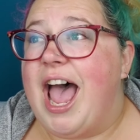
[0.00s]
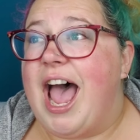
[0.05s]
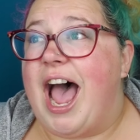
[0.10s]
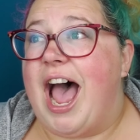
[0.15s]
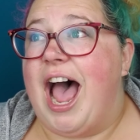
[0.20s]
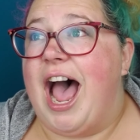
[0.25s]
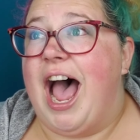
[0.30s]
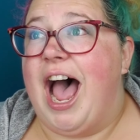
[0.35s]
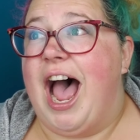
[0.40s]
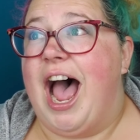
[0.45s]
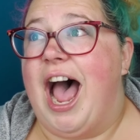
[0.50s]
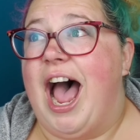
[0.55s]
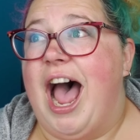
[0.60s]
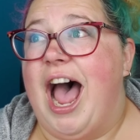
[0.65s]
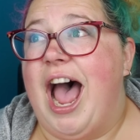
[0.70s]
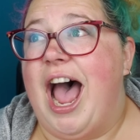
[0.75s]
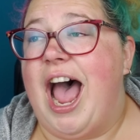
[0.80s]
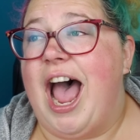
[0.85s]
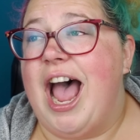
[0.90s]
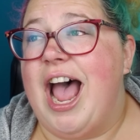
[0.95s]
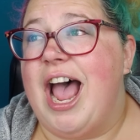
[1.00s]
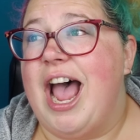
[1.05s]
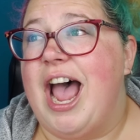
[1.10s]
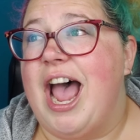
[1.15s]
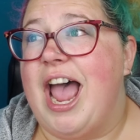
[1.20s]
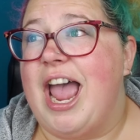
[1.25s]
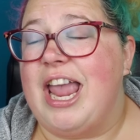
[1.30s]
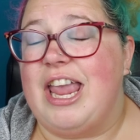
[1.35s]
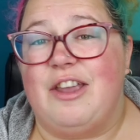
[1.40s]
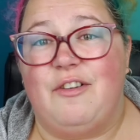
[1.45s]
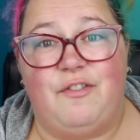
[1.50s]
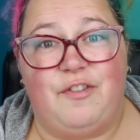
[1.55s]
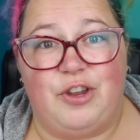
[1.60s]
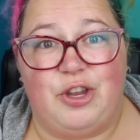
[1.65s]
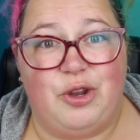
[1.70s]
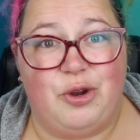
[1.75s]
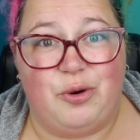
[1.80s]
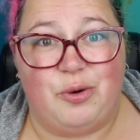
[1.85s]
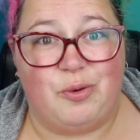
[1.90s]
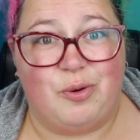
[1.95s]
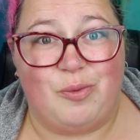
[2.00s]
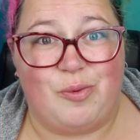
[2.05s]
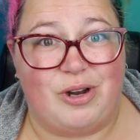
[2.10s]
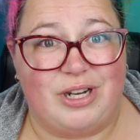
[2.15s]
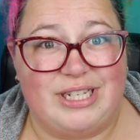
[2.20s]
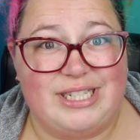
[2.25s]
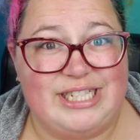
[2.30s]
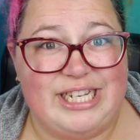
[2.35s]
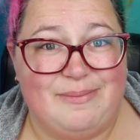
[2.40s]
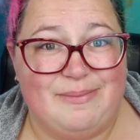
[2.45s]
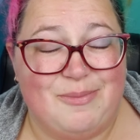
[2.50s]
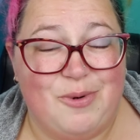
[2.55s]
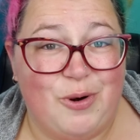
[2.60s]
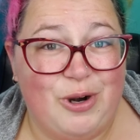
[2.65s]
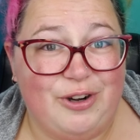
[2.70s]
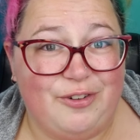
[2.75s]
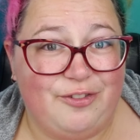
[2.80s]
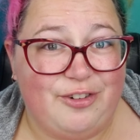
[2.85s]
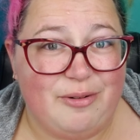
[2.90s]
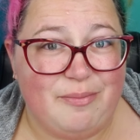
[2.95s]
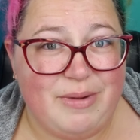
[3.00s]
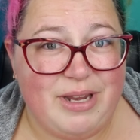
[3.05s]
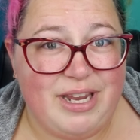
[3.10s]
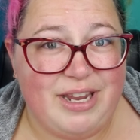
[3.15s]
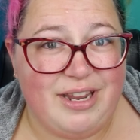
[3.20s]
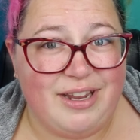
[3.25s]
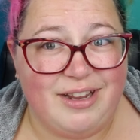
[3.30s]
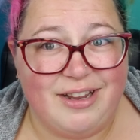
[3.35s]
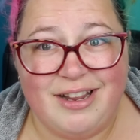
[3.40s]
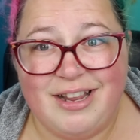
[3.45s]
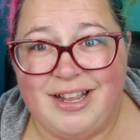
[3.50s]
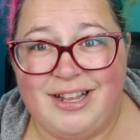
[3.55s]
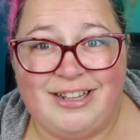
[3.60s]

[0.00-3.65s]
Uh, if you want to see more from me,